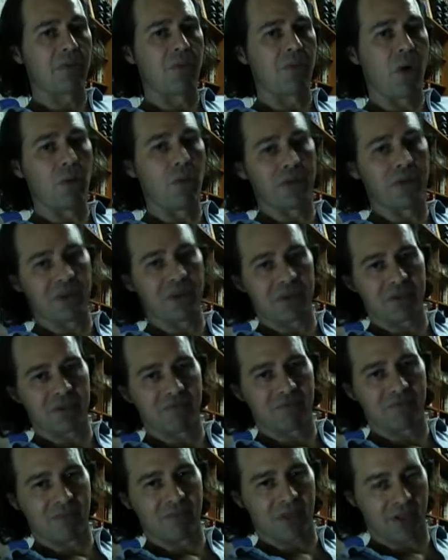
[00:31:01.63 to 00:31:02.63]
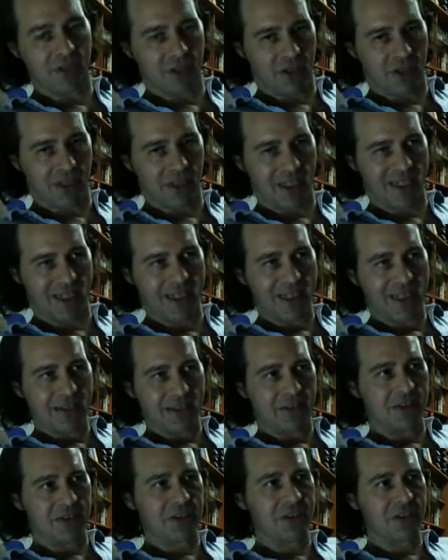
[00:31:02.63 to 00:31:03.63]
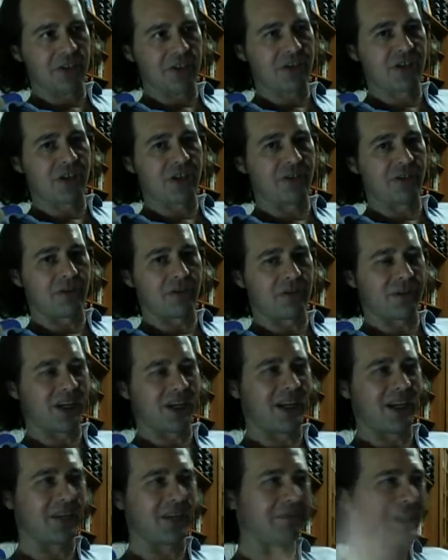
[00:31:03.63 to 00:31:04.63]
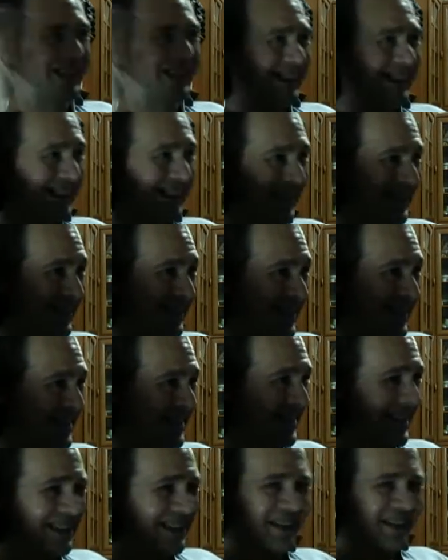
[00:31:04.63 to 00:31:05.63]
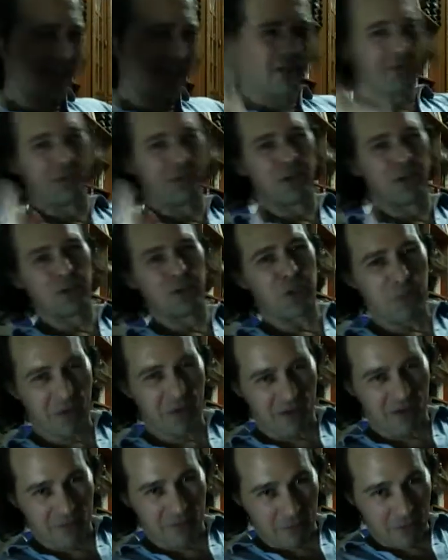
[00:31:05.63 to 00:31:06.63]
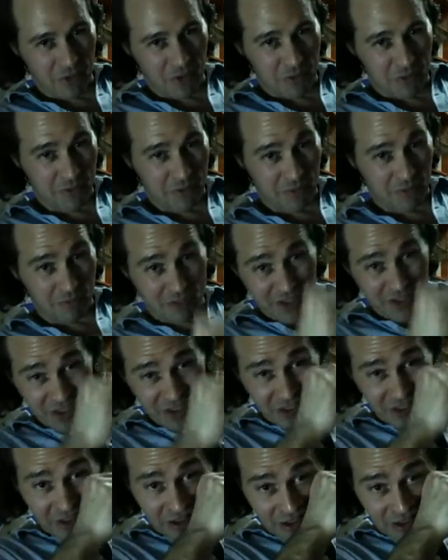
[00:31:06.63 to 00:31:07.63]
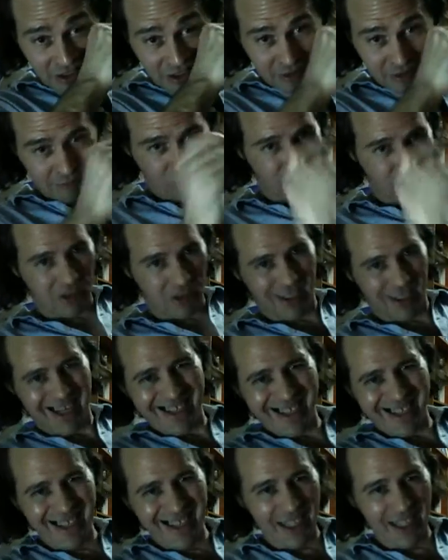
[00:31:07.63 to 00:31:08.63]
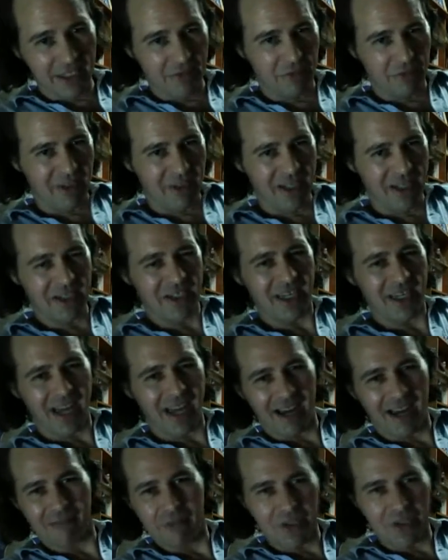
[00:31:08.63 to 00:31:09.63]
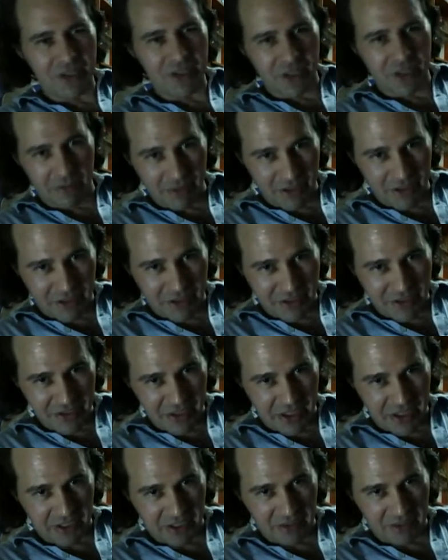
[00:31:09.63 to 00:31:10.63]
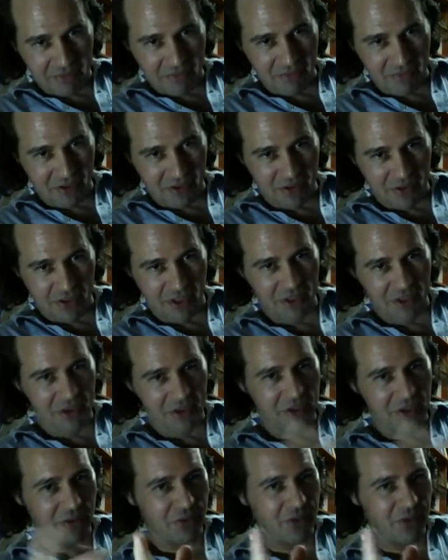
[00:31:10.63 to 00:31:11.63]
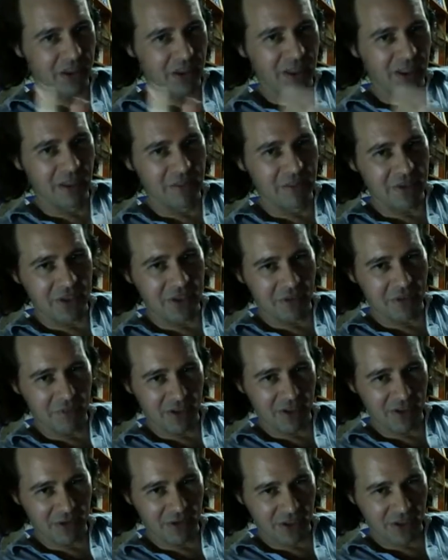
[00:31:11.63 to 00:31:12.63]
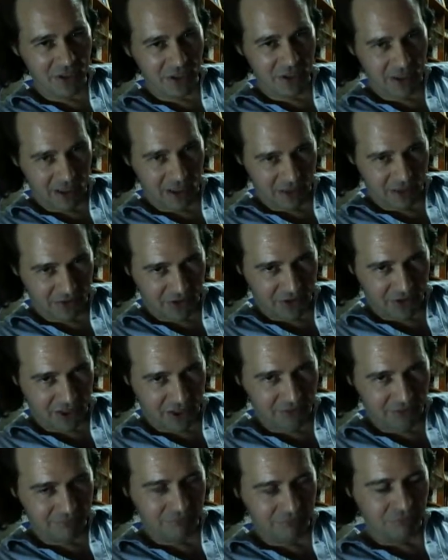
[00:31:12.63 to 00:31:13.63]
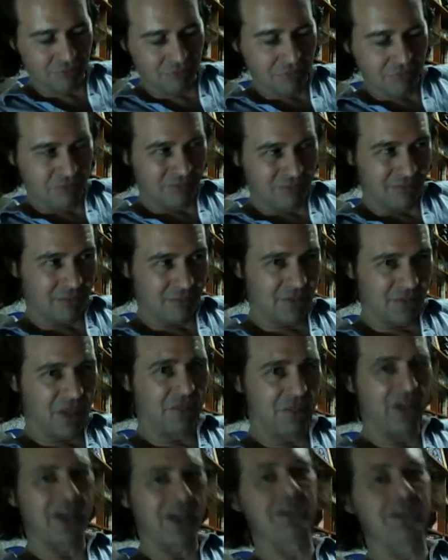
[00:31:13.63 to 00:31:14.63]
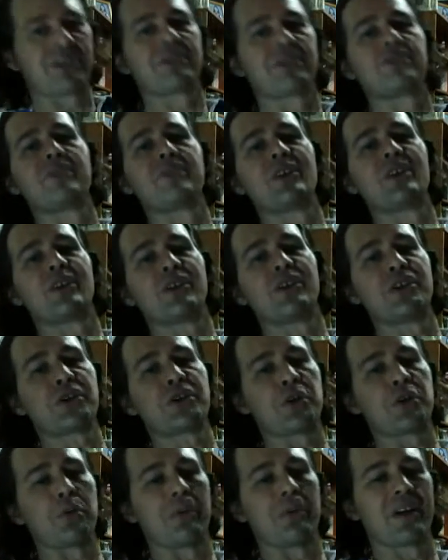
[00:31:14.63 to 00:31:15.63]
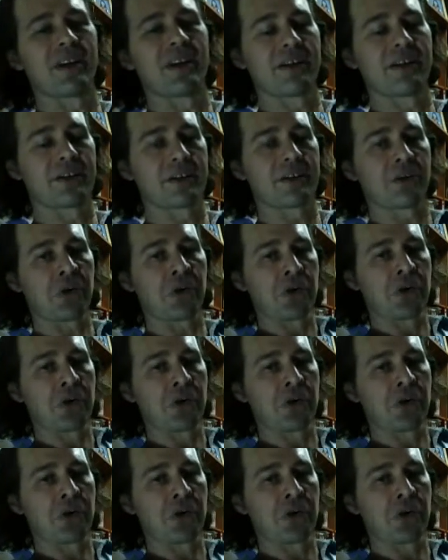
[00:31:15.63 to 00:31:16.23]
moment, okay? This is a general time, and that's the confusing part for most people because they think, well, last night, why not say I was sleeping last night, okay, to show the limited period, okay? Well, that's the real issue because